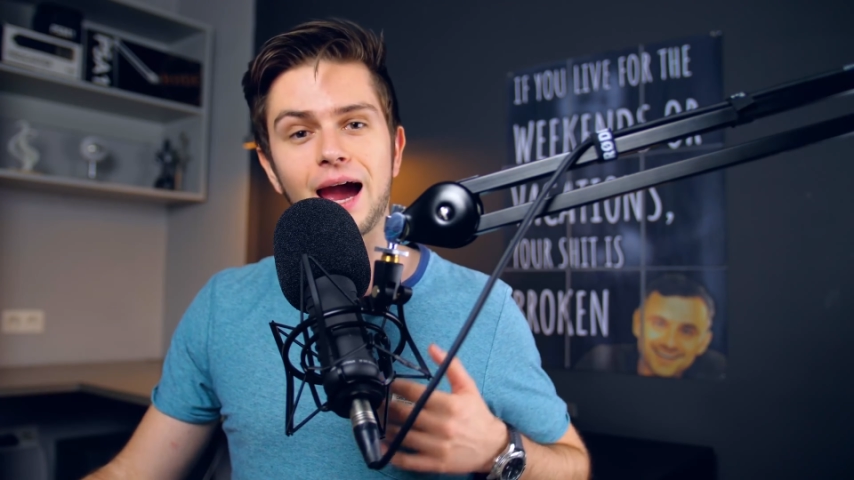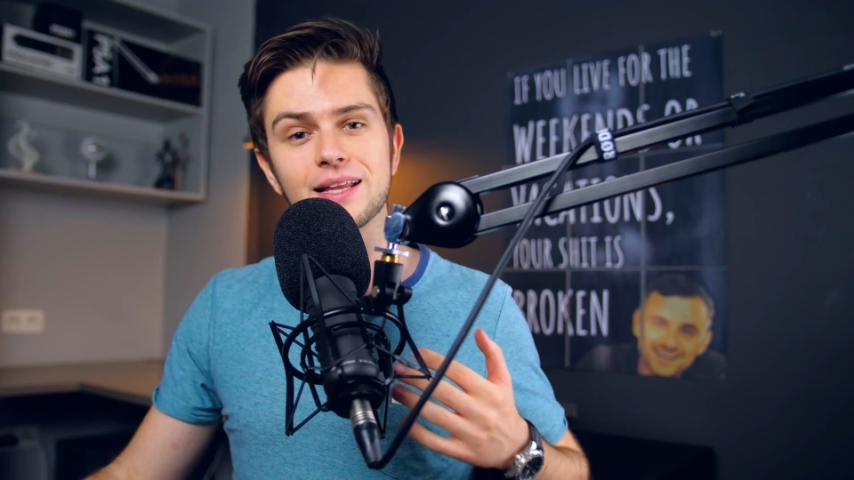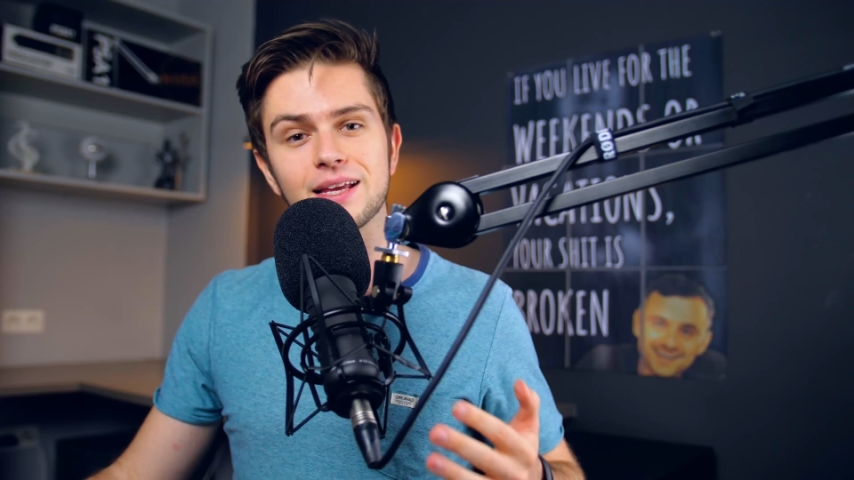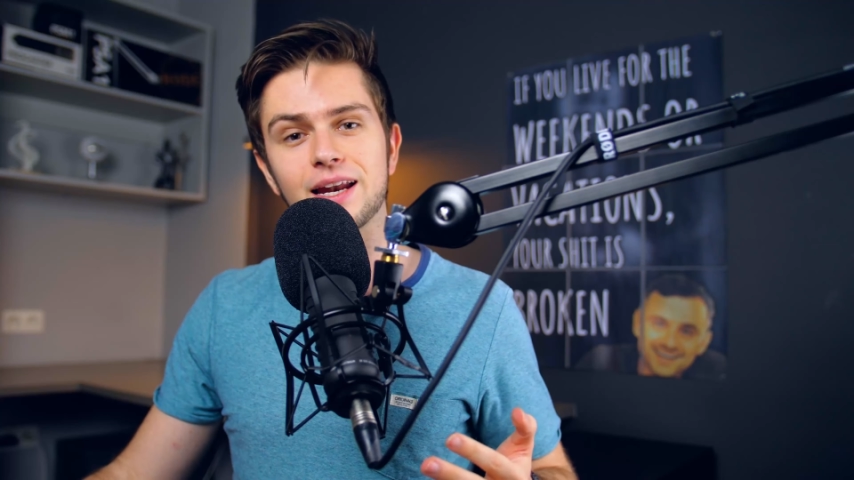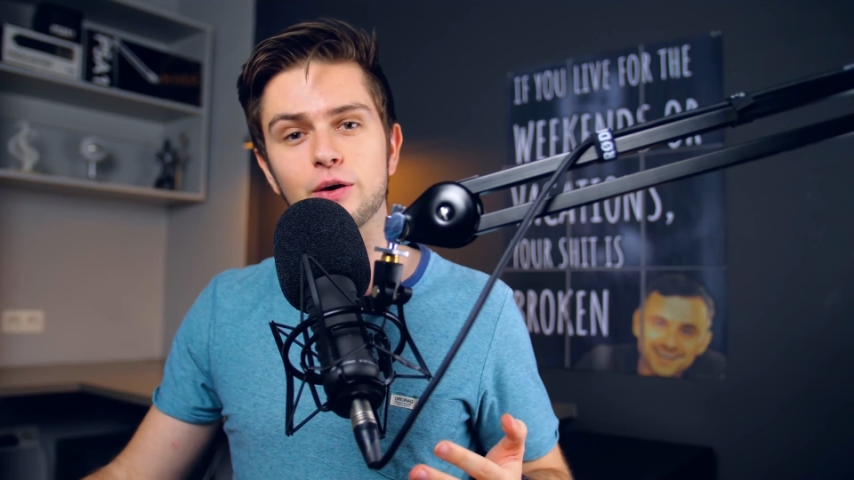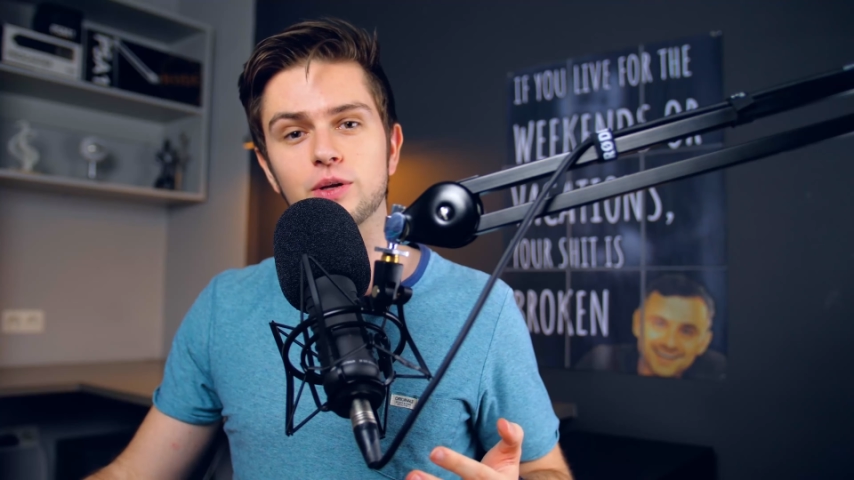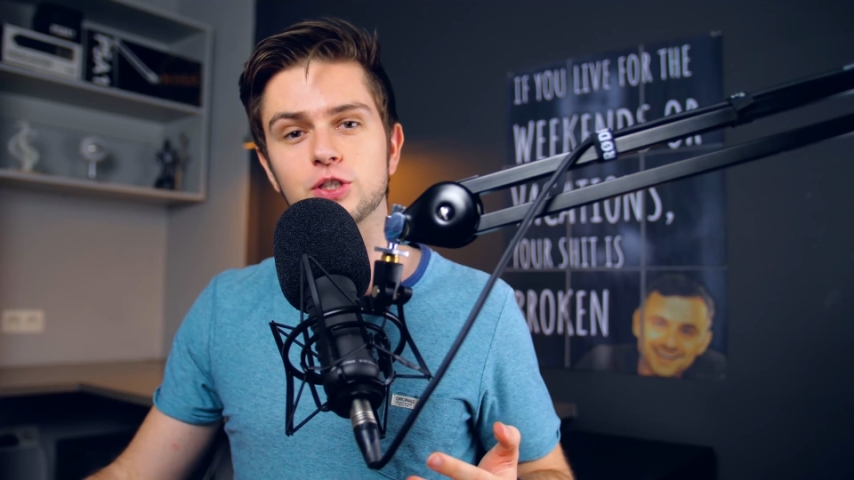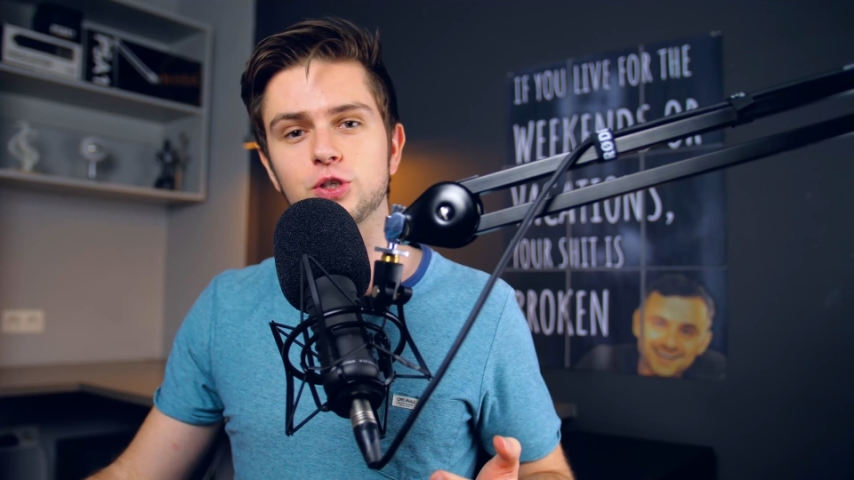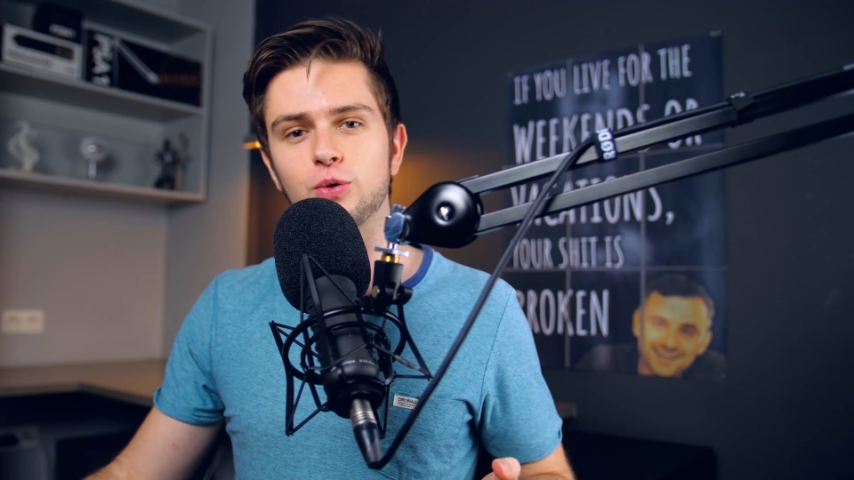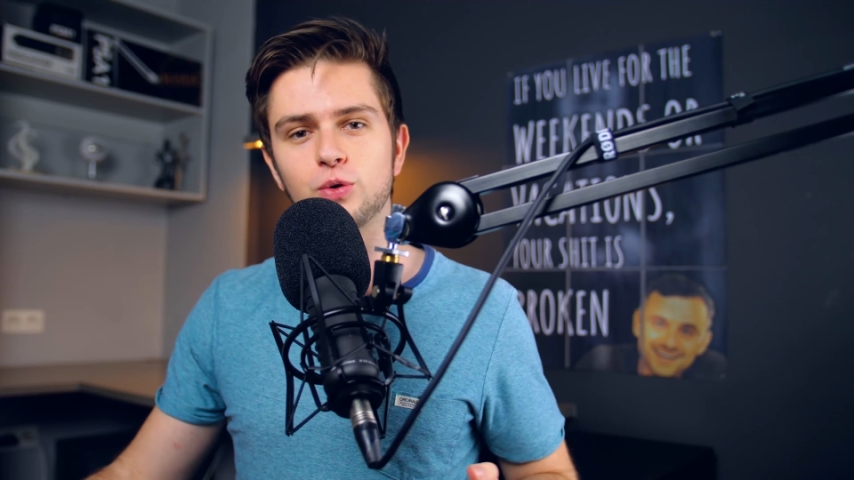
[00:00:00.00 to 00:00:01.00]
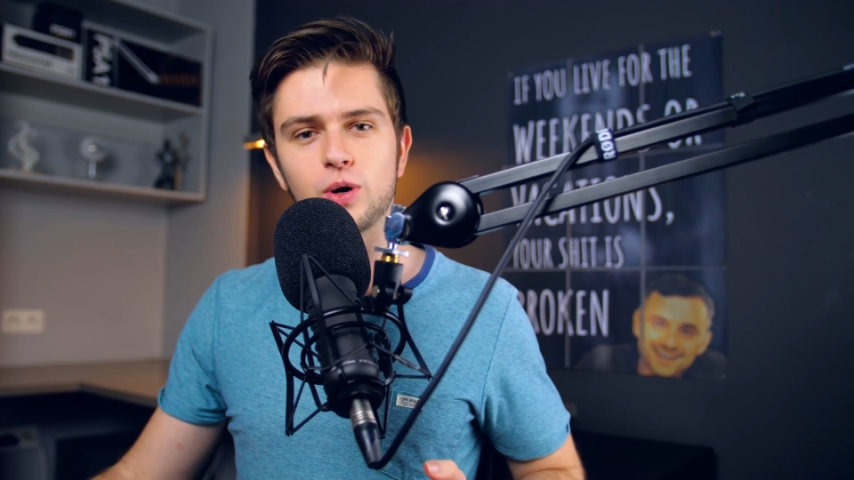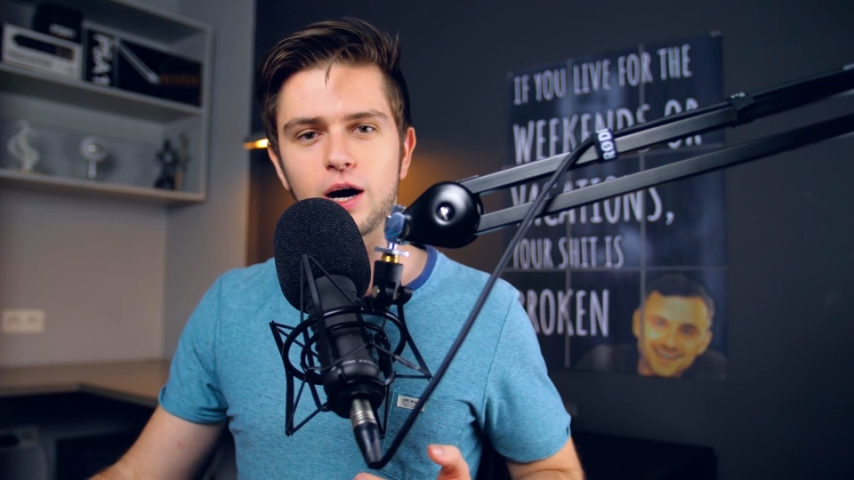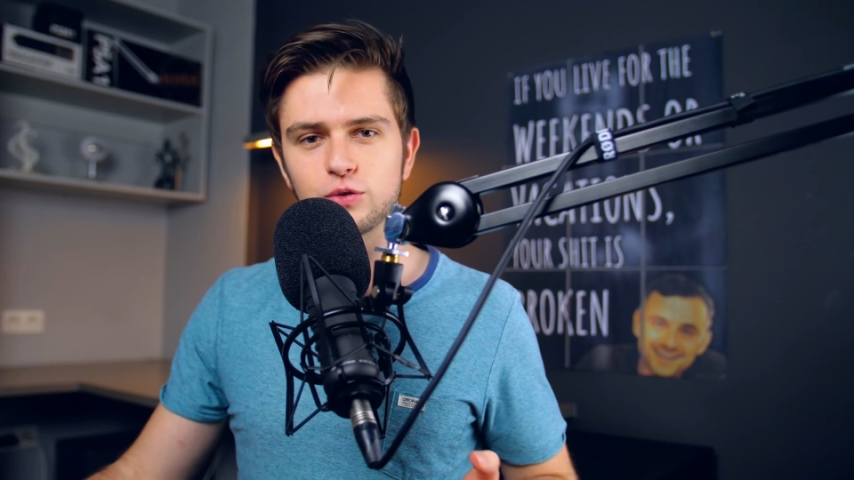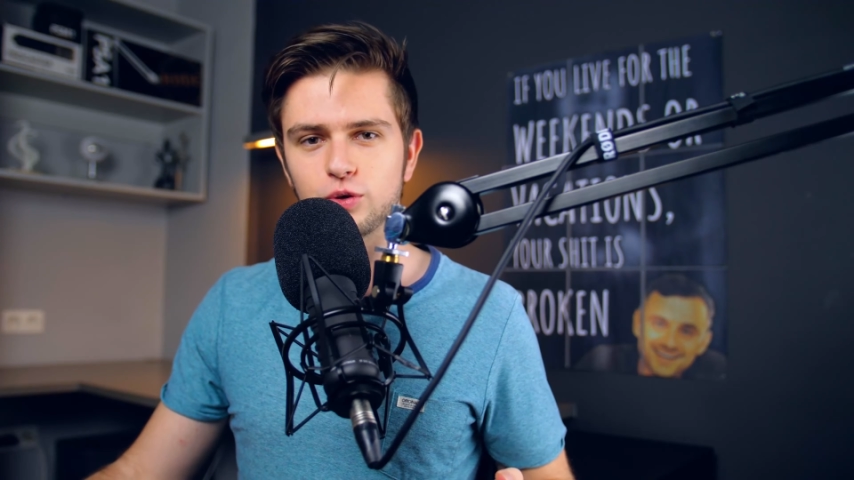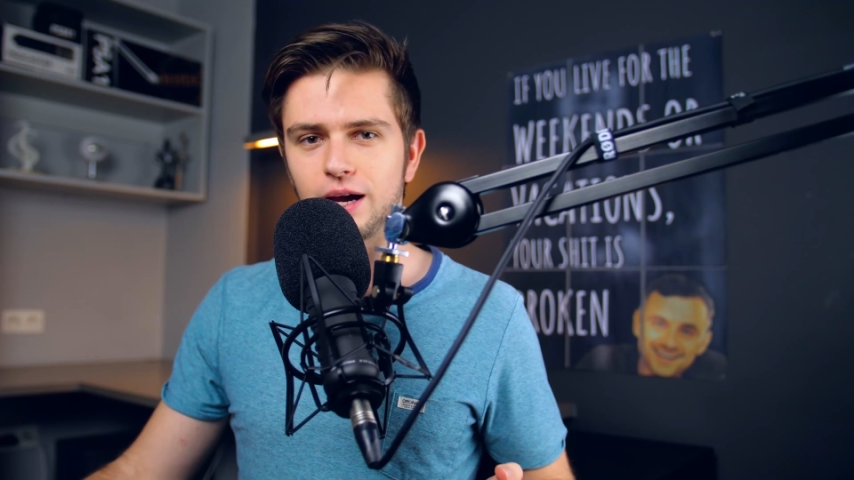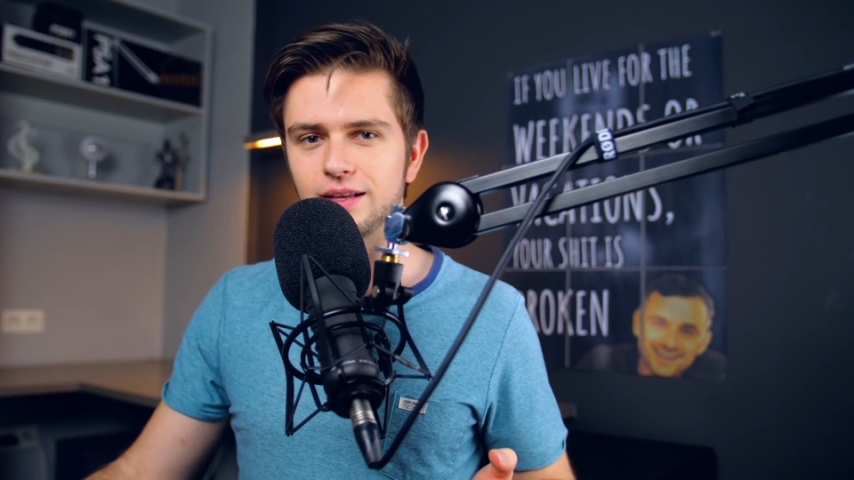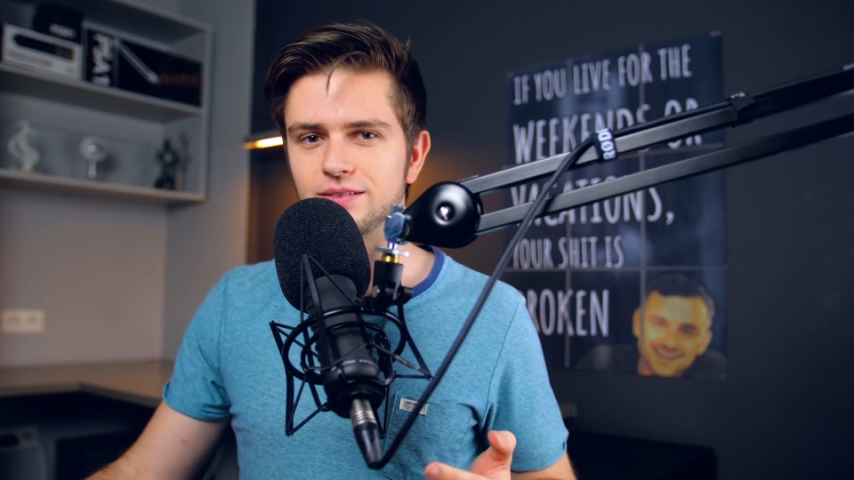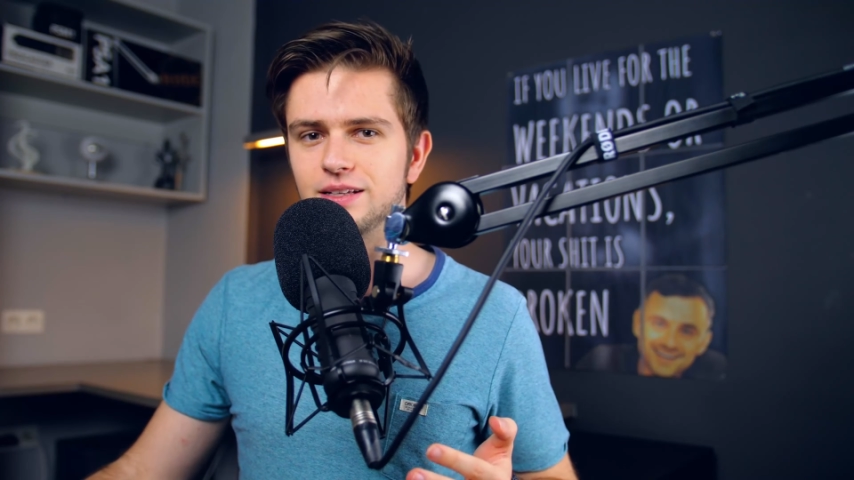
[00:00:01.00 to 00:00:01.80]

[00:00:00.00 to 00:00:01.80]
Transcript: and then I will show you how to add